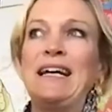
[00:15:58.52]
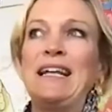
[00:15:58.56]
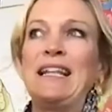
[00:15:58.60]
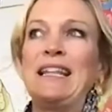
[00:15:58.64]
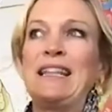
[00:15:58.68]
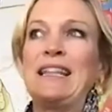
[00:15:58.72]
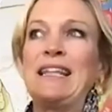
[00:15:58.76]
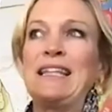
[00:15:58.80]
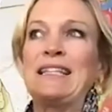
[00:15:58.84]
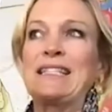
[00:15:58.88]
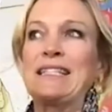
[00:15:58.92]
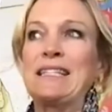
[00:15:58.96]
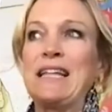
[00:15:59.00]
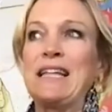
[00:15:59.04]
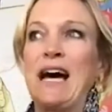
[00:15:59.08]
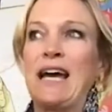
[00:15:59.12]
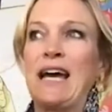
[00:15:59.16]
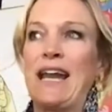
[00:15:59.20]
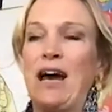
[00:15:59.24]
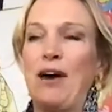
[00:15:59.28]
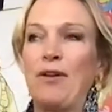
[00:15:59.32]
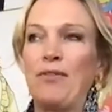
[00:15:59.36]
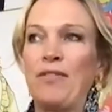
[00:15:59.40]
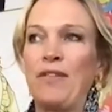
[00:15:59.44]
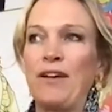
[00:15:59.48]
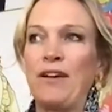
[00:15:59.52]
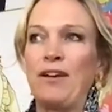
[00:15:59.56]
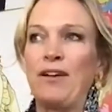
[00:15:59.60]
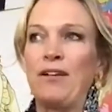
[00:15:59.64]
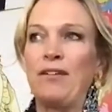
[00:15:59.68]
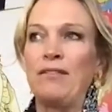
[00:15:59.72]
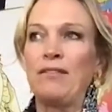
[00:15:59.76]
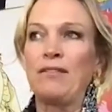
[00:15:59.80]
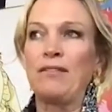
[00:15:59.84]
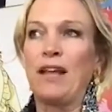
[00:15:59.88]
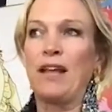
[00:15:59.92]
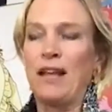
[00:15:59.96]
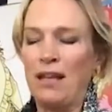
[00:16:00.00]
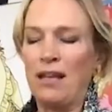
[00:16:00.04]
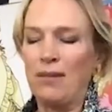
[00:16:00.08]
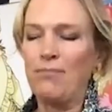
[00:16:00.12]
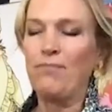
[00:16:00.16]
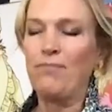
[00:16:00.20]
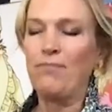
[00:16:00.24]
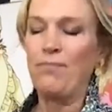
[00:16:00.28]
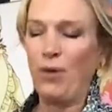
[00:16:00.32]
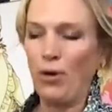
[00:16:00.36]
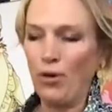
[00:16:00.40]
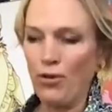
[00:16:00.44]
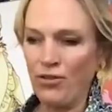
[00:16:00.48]
that's not out there, like in
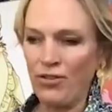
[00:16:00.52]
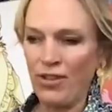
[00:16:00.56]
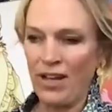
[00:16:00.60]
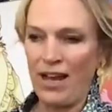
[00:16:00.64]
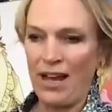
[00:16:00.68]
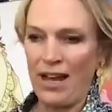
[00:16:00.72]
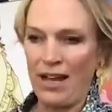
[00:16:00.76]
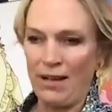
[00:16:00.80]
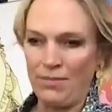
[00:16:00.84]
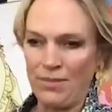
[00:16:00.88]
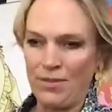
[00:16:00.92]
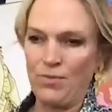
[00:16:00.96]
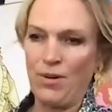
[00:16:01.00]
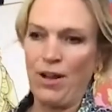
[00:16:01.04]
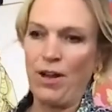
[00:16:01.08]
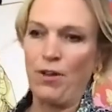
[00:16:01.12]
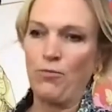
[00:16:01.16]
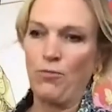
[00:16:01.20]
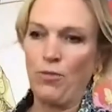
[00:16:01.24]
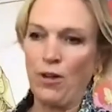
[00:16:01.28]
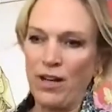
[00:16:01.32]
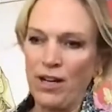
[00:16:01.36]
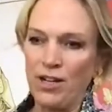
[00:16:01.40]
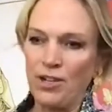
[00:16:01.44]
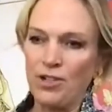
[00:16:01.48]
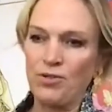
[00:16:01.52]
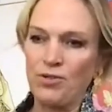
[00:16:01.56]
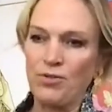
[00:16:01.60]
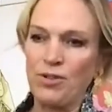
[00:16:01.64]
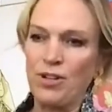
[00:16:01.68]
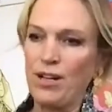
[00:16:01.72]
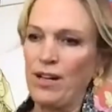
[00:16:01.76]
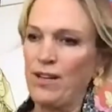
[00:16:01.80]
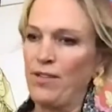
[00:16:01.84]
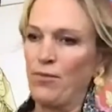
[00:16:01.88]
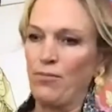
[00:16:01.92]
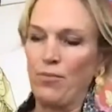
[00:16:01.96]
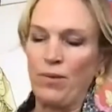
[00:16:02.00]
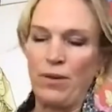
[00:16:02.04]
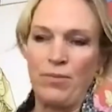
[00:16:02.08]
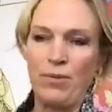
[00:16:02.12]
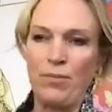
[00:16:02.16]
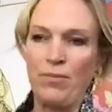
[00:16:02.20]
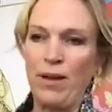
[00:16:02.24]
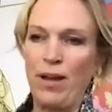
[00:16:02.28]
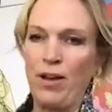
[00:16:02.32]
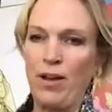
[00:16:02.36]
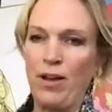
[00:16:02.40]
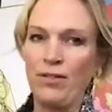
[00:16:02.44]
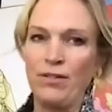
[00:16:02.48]
both times, round 1 at Trinity, the ribbon
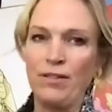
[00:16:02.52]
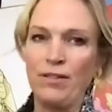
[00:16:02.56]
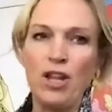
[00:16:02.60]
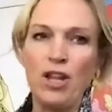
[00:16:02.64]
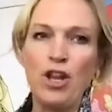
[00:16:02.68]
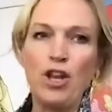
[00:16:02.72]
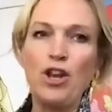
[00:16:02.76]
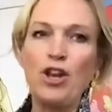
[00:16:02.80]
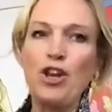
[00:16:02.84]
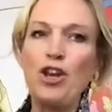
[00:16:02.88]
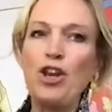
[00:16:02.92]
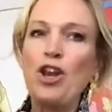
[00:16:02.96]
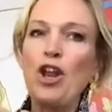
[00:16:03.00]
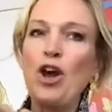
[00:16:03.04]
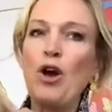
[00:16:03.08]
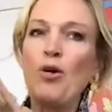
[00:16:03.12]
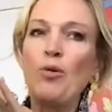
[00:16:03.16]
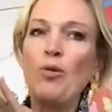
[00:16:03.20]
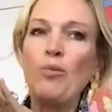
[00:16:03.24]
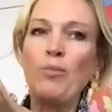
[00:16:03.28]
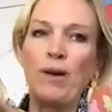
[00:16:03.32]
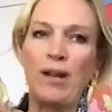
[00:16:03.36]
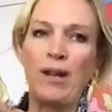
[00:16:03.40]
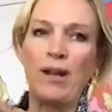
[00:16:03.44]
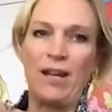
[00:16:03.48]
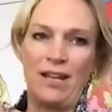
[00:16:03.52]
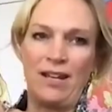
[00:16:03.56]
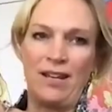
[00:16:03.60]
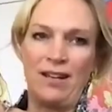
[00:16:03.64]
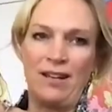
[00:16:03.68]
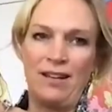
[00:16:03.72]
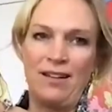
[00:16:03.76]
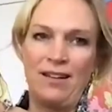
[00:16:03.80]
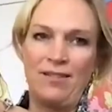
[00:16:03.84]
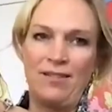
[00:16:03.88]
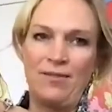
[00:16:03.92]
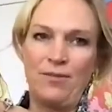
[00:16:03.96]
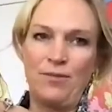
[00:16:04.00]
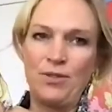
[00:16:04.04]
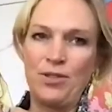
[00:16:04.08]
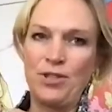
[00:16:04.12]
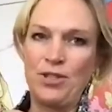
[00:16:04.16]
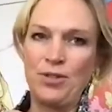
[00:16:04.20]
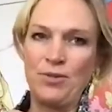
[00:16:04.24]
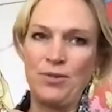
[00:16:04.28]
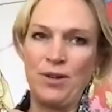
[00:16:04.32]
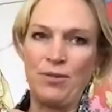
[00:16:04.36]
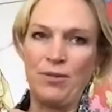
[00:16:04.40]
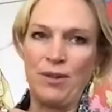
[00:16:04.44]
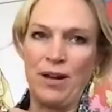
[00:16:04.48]
belt, nobody was
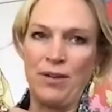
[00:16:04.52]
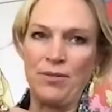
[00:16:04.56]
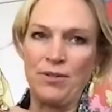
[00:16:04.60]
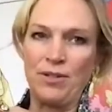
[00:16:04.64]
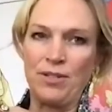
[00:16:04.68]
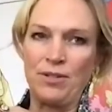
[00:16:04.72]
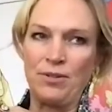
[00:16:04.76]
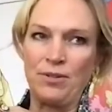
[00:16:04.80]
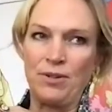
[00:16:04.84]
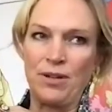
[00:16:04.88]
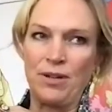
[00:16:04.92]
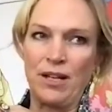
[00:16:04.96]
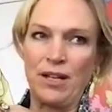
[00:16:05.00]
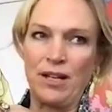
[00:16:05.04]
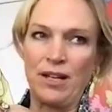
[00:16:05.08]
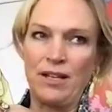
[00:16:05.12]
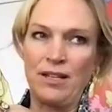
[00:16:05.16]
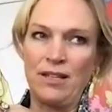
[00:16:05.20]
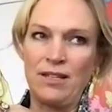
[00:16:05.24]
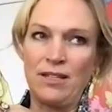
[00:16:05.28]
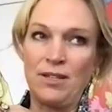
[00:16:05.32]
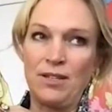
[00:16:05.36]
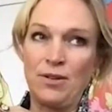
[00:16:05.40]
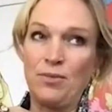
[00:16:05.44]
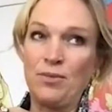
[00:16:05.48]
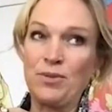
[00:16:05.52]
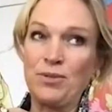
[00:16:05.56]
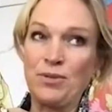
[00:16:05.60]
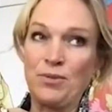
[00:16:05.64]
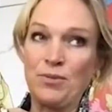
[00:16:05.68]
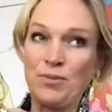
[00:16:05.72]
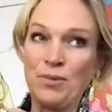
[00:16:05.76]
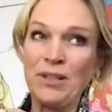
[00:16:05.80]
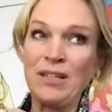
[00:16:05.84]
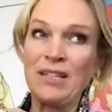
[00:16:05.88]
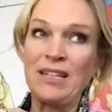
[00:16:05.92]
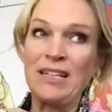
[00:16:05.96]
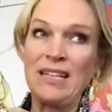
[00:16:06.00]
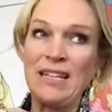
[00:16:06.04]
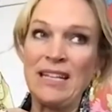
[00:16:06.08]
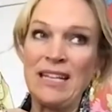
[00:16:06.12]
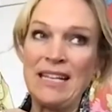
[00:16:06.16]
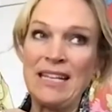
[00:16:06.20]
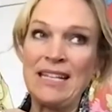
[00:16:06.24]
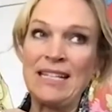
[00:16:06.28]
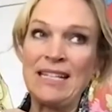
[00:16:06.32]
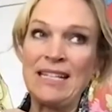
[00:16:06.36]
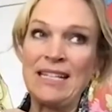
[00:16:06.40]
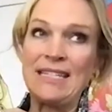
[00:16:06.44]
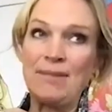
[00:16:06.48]
doing what I was doing. So it was a really
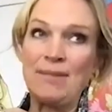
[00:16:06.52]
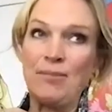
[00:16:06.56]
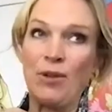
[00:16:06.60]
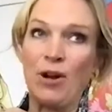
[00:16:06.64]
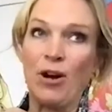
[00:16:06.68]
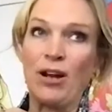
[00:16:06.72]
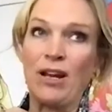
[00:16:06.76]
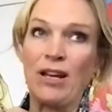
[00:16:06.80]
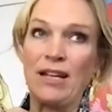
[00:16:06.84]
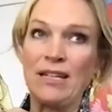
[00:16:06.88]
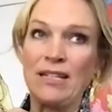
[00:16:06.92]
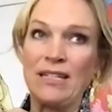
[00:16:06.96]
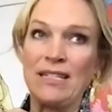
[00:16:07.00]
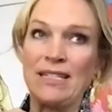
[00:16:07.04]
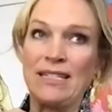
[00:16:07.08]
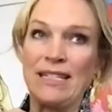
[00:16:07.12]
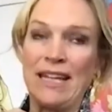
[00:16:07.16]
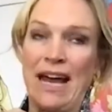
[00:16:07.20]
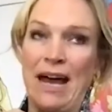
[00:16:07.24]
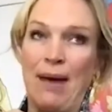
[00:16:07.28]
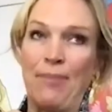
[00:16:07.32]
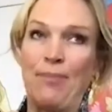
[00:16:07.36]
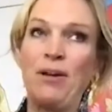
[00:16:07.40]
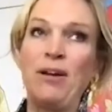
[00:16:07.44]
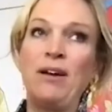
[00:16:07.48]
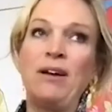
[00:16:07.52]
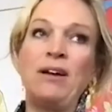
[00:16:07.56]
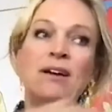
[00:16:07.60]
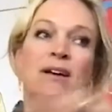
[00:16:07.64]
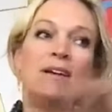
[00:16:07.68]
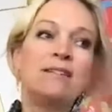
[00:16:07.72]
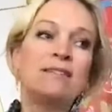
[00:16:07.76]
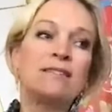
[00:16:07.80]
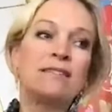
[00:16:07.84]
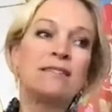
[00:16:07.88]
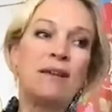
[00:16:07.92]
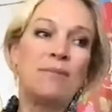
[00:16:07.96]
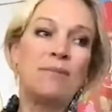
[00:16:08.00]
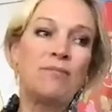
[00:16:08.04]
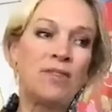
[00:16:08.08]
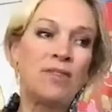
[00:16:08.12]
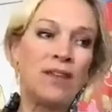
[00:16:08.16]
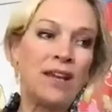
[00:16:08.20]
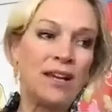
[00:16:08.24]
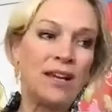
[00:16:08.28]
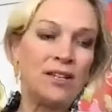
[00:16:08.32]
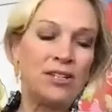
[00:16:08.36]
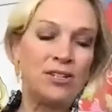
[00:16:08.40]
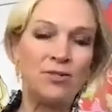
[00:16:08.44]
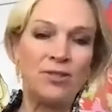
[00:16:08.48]
easy market to tap. Same
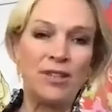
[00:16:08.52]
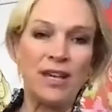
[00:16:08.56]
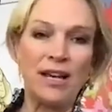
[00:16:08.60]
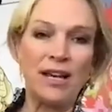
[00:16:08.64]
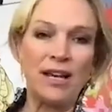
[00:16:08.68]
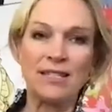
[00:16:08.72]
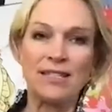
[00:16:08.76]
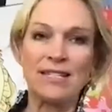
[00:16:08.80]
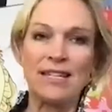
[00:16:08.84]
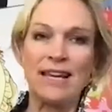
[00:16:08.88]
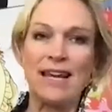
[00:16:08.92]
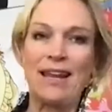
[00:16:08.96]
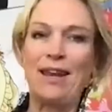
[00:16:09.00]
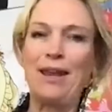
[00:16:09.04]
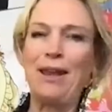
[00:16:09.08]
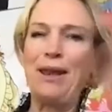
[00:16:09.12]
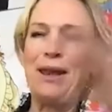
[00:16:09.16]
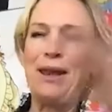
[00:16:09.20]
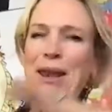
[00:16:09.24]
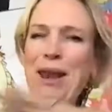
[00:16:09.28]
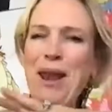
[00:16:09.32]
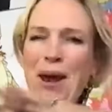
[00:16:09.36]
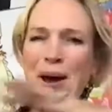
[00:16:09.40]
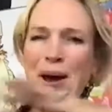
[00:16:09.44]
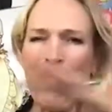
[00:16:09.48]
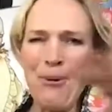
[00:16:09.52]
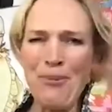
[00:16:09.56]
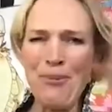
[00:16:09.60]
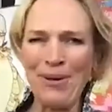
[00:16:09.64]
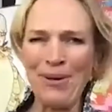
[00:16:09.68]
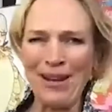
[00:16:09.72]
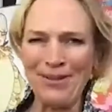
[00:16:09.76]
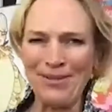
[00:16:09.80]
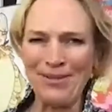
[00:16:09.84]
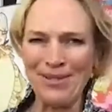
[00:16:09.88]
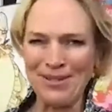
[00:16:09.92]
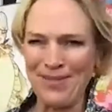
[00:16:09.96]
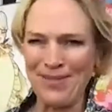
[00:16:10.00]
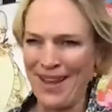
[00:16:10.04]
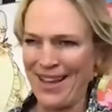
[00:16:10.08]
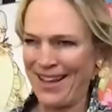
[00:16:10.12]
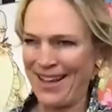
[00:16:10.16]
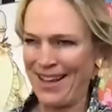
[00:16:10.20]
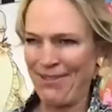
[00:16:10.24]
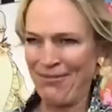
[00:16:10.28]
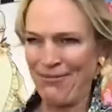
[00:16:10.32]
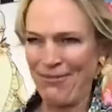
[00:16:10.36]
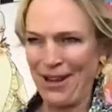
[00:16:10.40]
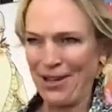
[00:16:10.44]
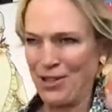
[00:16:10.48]
thing in 2010. Nobody was
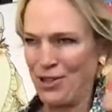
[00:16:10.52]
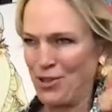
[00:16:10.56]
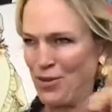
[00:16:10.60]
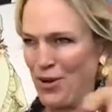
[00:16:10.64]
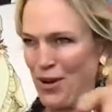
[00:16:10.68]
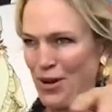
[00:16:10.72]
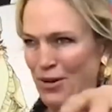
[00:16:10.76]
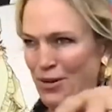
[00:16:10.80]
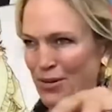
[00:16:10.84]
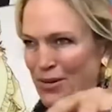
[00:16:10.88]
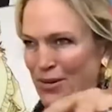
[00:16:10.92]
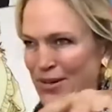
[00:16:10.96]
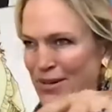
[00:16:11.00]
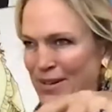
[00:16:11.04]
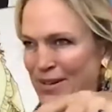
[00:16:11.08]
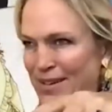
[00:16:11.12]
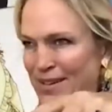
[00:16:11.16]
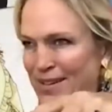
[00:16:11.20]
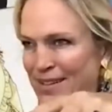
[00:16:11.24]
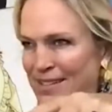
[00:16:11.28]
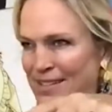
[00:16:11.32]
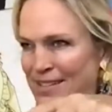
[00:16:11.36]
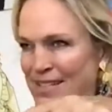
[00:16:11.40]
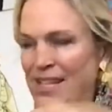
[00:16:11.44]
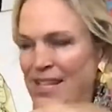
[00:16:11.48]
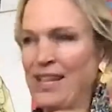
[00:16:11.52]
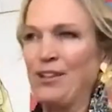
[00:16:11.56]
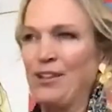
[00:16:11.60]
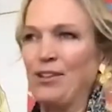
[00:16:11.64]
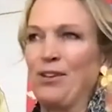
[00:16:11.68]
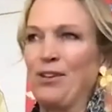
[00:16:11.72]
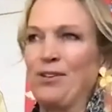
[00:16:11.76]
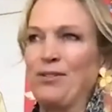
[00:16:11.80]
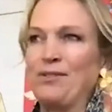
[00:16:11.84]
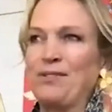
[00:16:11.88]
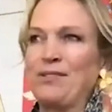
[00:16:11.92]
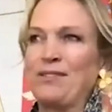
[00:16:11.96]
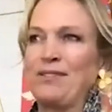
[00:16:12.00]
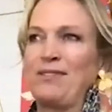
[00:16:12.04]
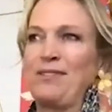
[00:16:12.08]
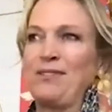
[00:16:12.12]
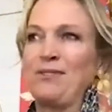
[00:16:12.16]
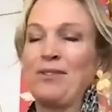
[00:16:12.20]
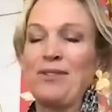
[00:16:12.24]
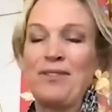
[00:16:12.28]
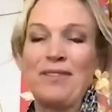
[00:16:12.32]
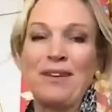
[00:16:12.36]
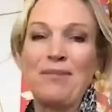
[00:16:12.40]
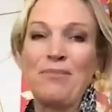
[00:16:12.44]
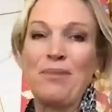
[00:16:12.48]
making retro ski clothes. The
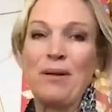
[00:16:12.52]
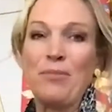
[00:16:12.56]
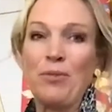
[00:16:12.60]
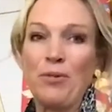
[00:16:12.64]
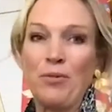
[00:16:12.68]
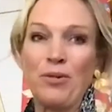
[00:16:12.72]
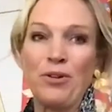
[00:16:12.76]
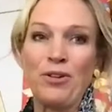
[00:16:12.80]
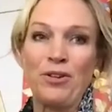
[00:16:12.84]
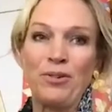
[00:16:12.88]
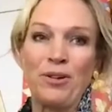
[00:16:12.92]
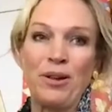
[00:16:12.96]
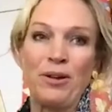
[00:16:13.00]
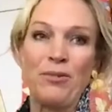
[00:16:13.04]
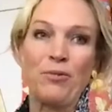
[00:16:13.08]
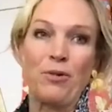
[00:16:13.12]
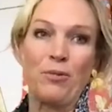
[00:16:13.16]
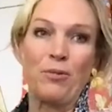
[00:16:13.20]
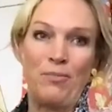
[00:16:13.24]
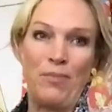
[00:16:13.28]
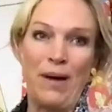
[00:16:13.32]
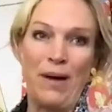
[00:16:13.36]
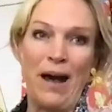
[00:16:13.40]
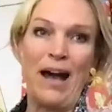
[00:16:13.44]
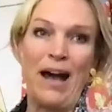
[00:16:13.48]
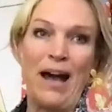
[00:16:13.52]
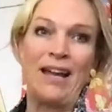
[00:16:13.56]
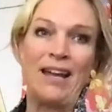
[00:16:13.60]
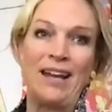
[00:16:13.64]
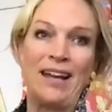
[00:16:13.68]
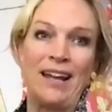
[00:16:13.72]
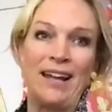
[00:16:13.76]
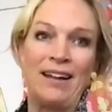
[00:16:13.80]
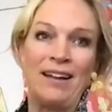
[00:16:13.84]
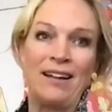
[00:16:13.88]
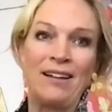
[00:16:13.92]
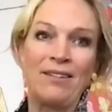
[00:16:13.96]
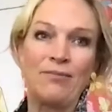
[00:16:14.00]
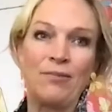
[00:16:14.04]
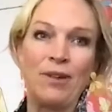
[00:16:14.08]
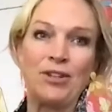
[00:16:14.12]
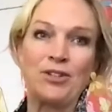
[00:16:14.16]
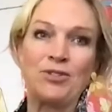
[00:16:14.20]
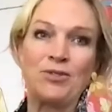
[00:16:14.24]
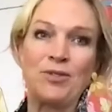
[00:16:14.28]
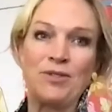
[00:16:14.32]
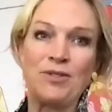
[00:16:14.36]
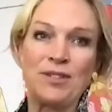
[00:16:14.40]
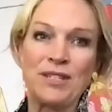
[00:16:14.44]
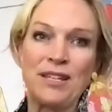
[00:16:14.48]
only thing people were doing were buying
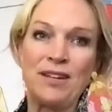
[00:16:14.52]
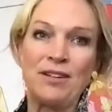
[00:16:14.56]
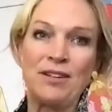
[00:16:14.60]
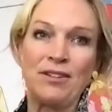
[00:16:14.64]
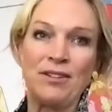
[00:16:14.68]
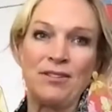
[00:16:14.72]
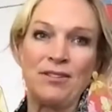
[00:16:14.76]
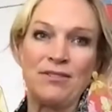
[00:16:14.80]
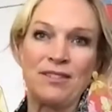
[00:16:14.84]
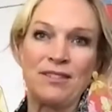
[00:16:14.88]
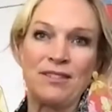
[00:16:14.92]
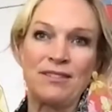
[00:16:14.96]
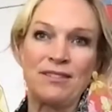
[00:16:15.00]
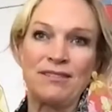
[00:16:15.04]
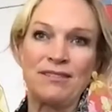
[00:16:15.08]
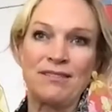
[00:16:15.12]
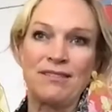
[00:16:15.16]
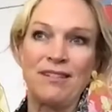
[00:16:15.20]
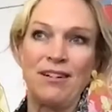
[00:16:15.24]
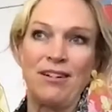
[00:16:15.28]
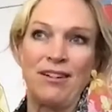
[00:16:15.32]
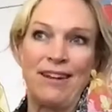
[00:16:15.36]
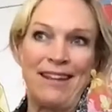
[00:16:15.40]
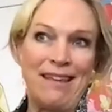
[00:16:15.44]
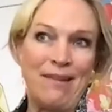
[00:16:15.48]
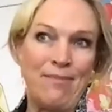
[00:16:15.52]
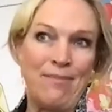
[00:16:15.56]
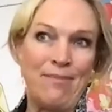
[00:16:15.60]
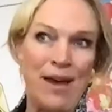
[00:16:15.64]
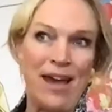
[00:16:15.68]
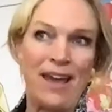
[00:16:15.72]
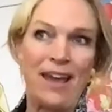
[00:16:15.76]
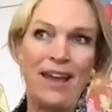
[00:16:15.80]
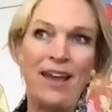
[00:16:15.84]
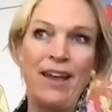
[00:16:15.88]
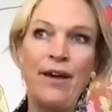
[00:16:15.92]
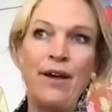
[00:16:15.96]
retro ski clothes on eBay.